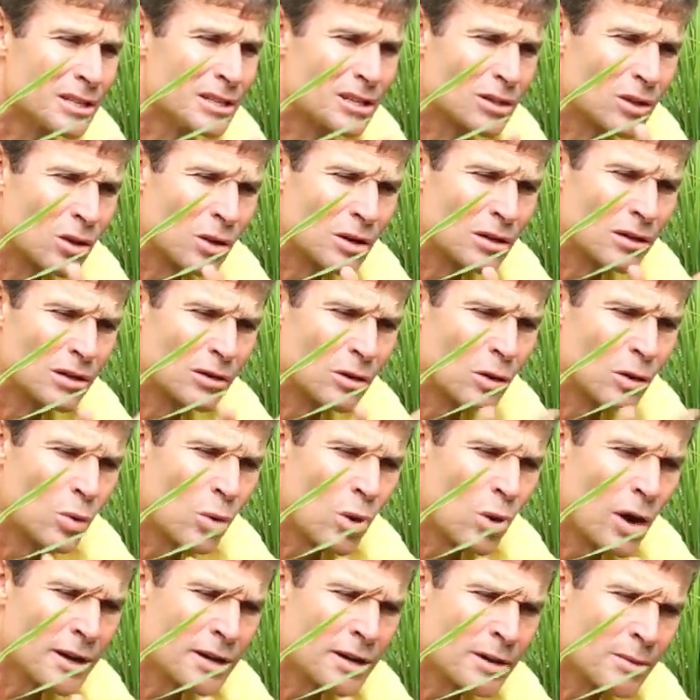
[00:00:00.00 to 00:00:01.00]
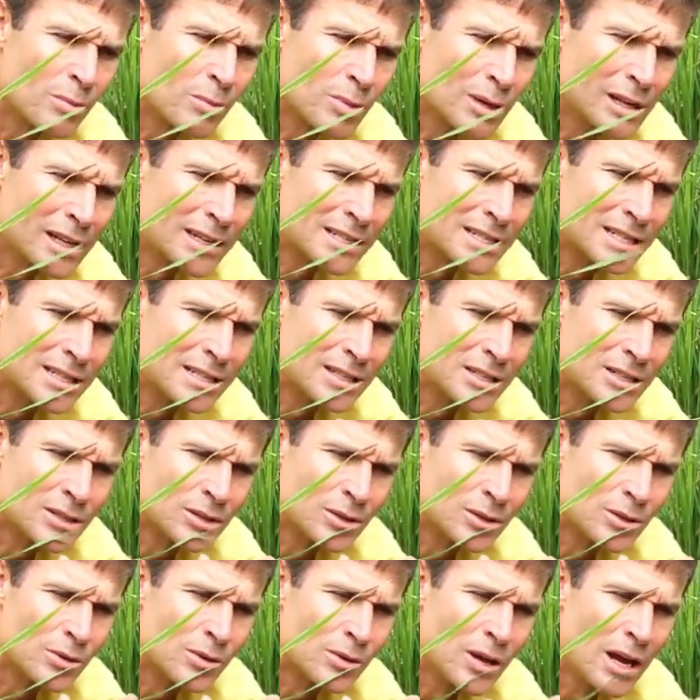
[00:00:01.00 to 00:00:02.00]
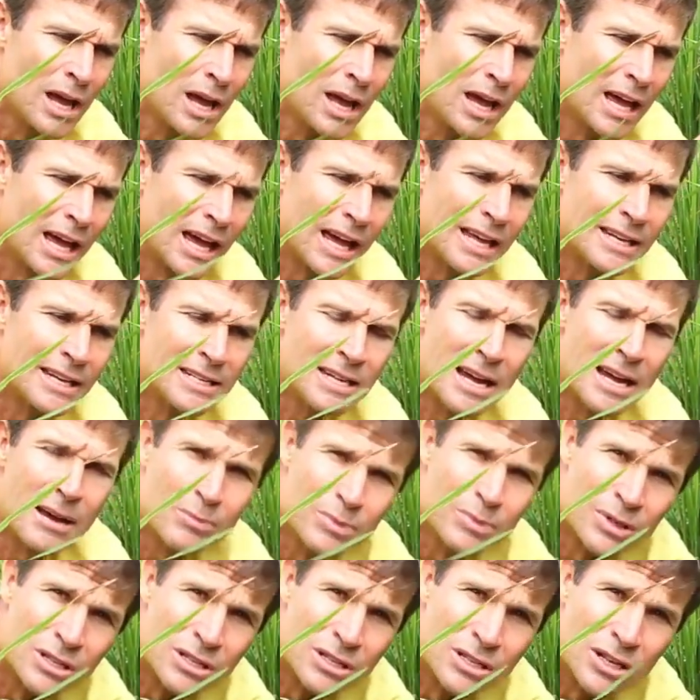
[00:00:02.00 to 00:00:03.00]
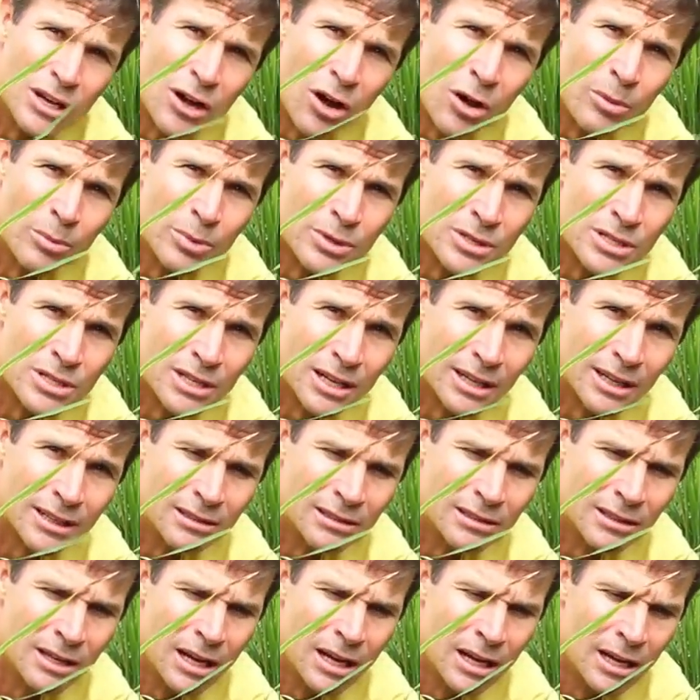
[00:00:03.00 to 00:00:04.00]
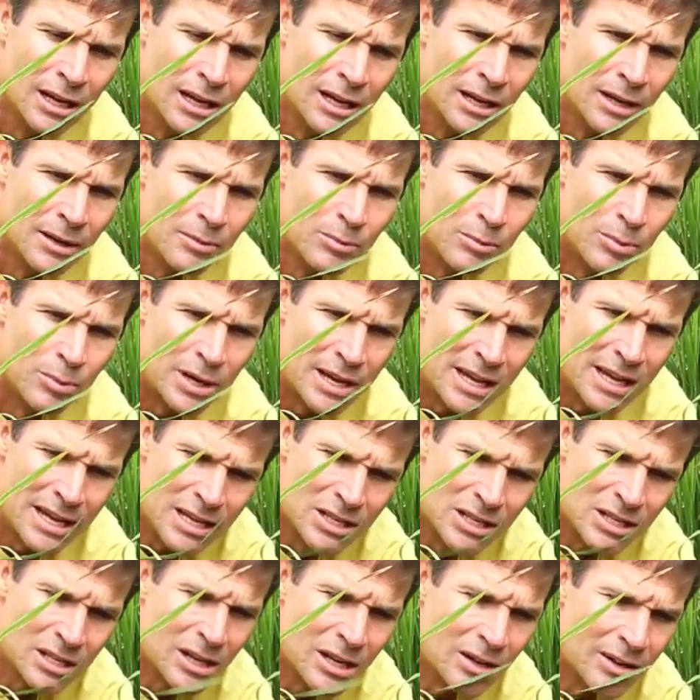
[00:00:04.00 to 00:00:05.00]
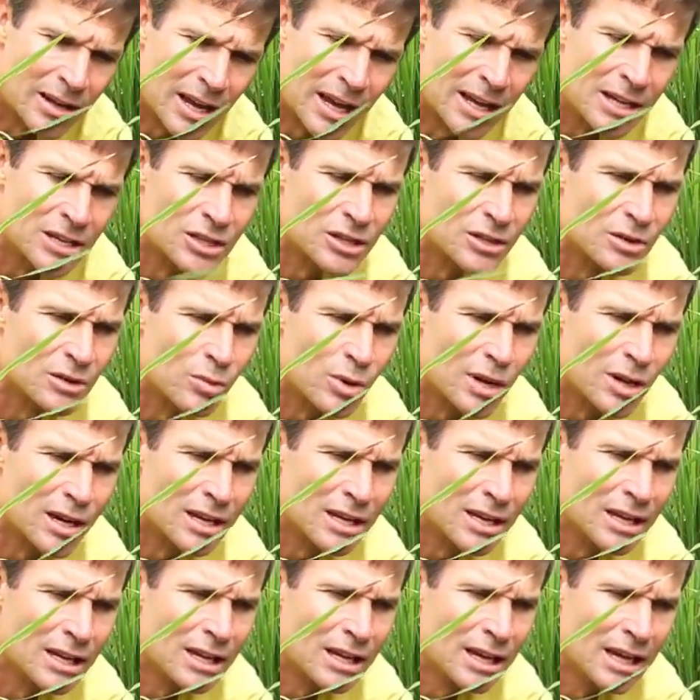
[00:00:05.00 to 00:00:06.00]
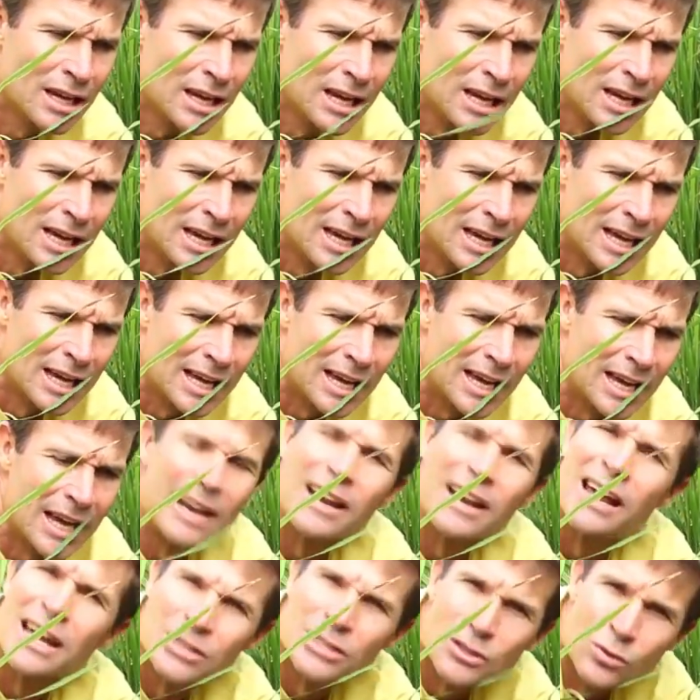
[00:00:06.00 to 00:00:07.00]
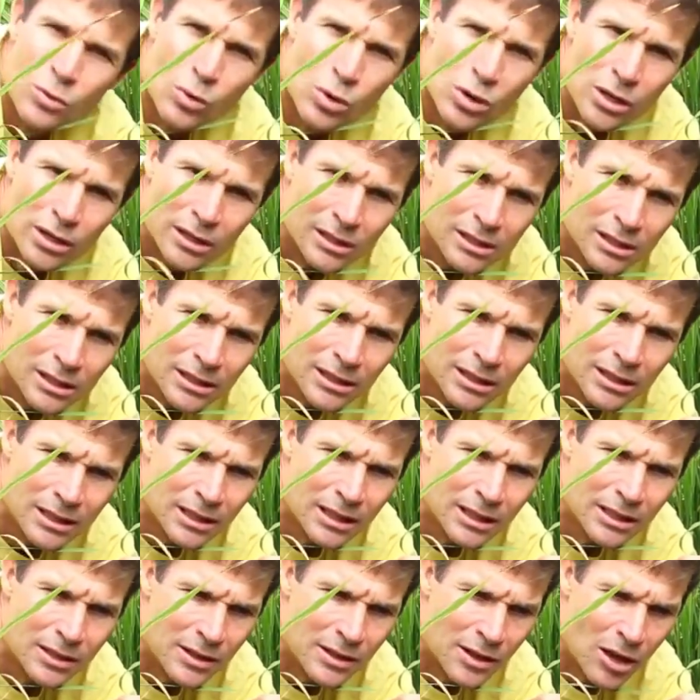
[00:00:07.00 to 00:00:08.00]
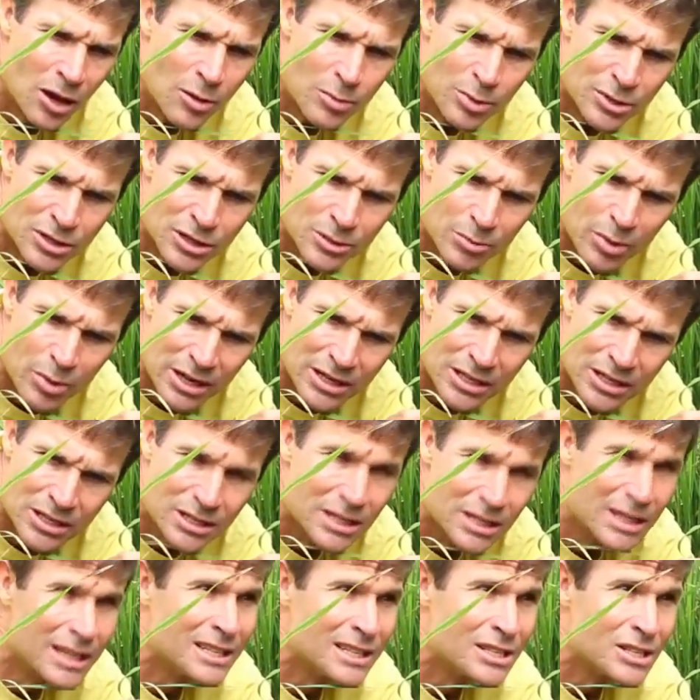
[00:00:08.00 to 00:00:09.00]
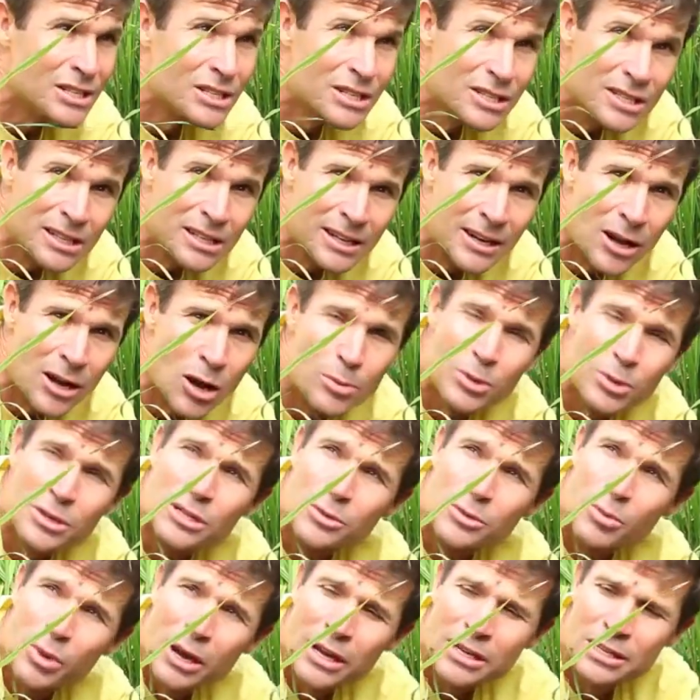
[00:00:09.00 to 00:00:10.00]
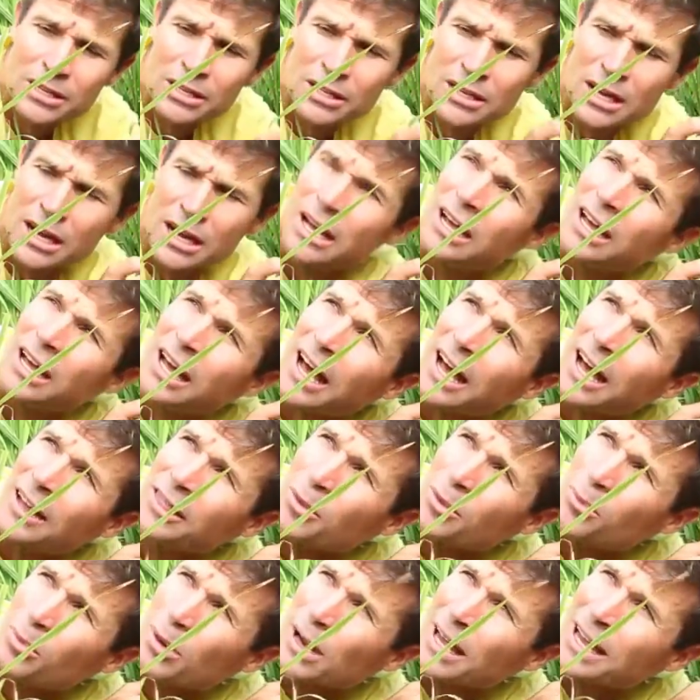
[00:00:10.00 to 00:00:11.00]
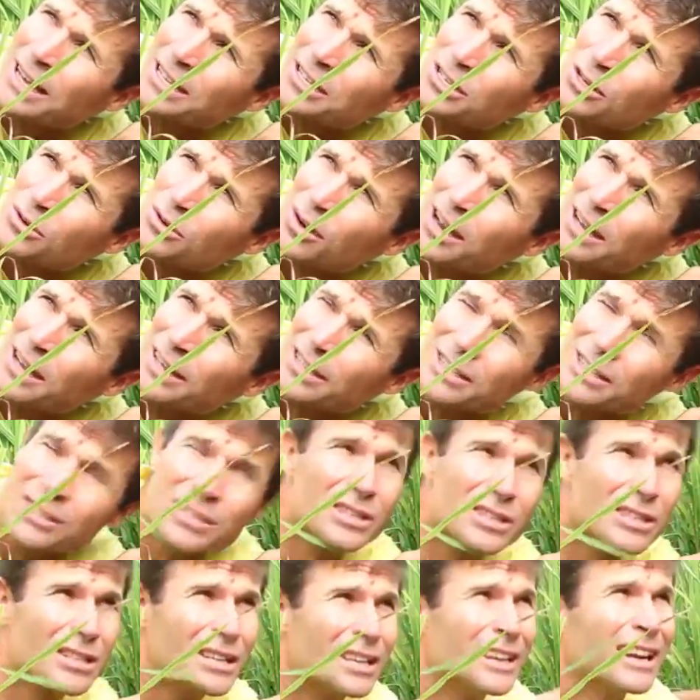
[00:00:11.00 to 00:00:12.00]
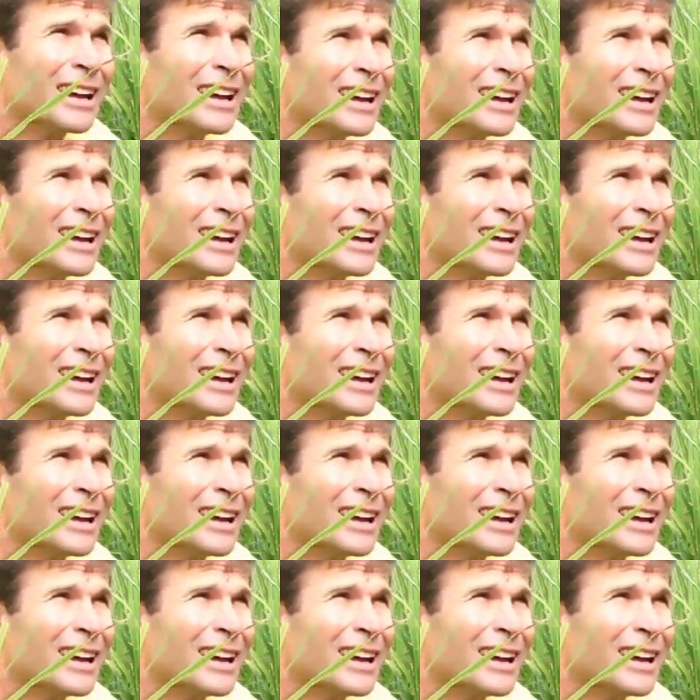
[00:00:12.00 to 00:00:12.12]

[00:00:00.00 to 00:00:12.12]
It's got quite an ability to adapt and to compensate. But here's a location where it hasn't worked. The open space is still an open space, and the plants around us